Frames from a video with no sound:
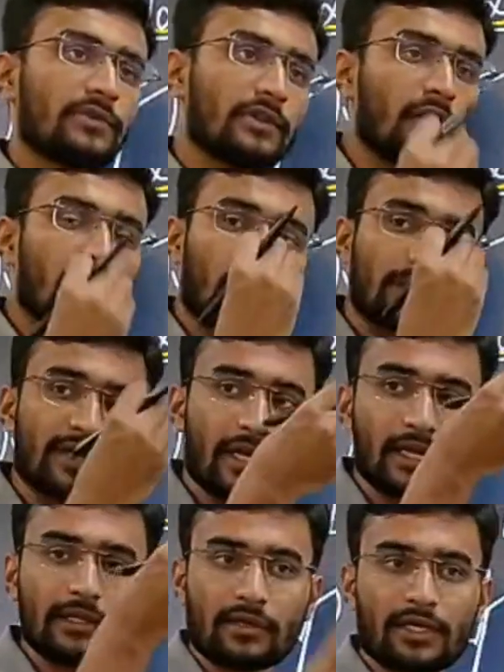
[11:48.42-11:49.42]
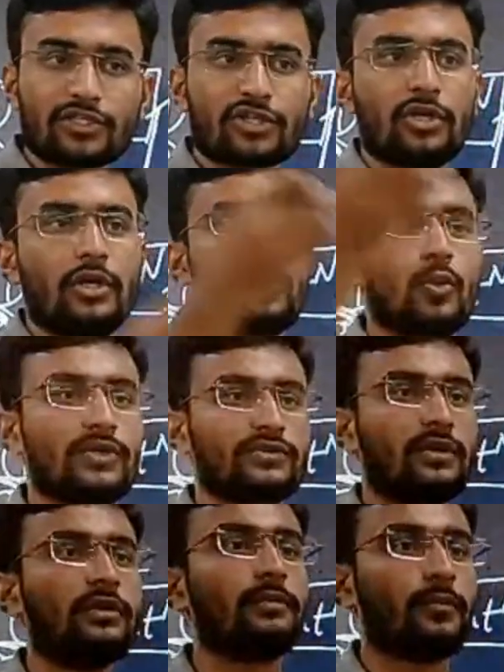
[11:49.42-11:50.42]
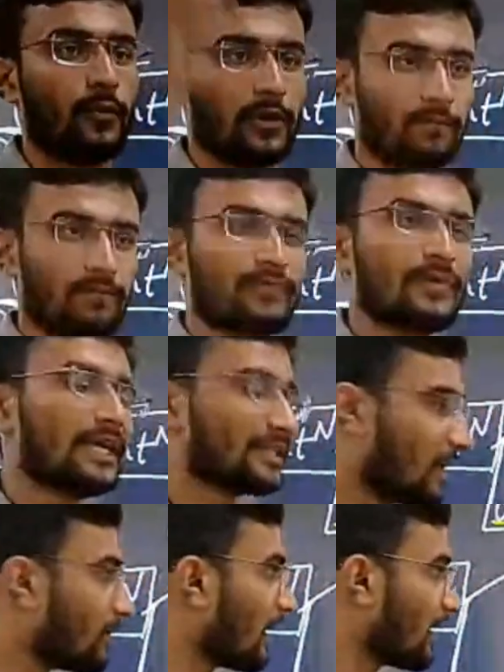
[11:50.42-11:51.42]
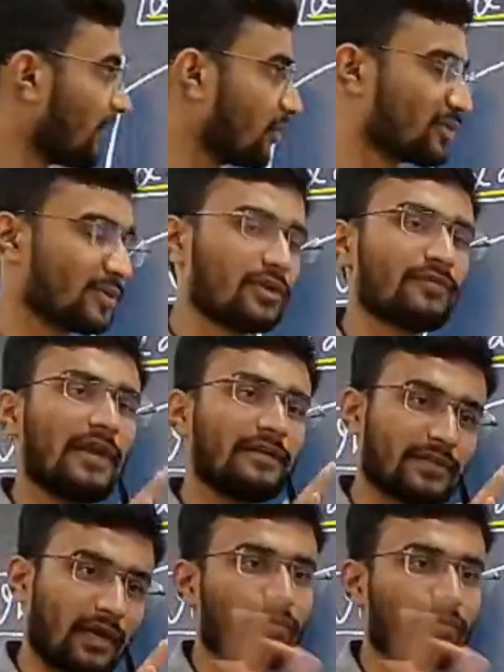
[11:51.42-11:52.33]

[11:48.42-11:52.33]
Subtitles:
the, you can say, the rich towards the poor. Astella better redistribution of land.